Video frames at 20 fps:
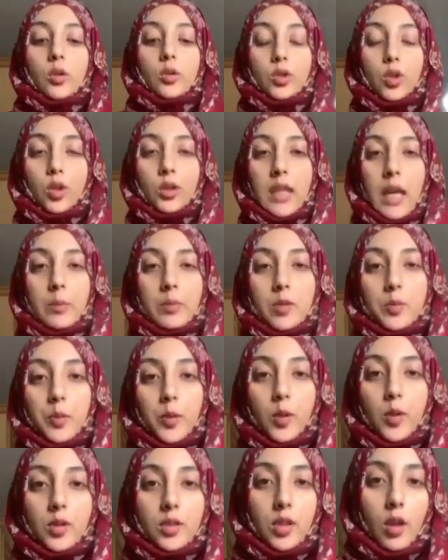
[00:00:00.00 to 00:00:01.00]
2
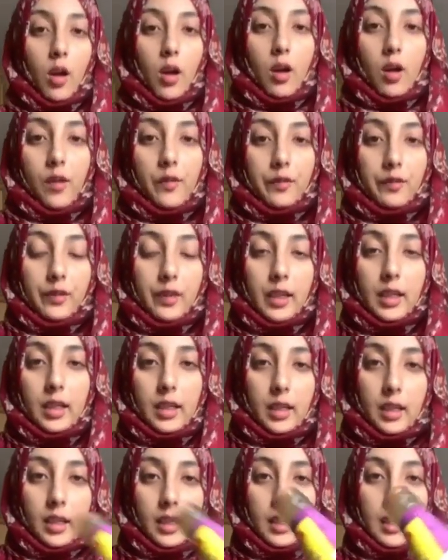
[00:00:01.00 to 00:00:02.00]
tablespoons of
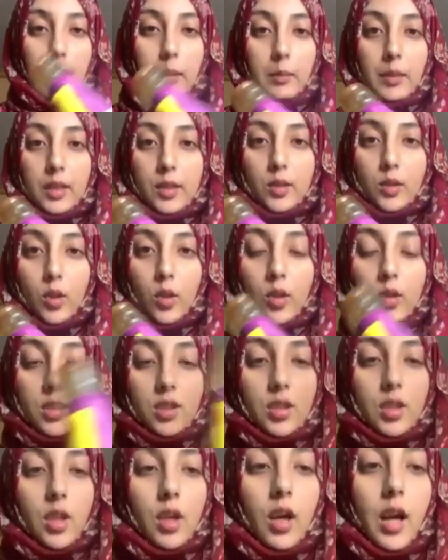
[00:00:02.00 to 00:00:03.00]
imli sauce.
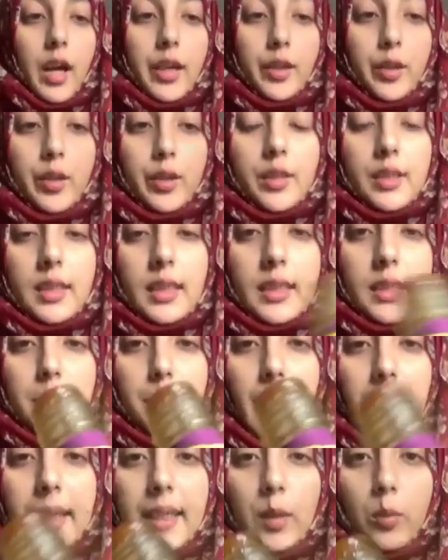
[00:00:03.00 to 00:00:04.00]
So I use this
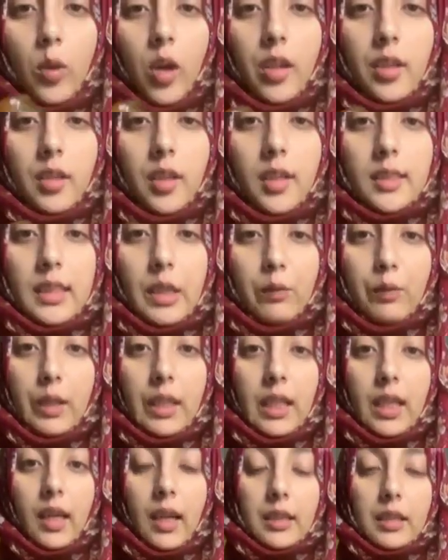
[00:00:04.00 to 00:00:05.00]
Maggi one because I
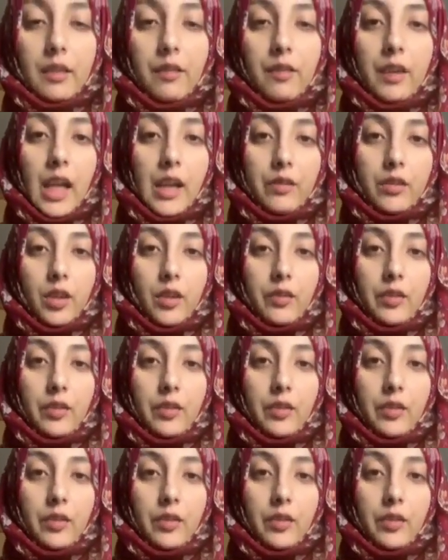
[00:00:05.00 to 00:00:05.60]
really like the flavour of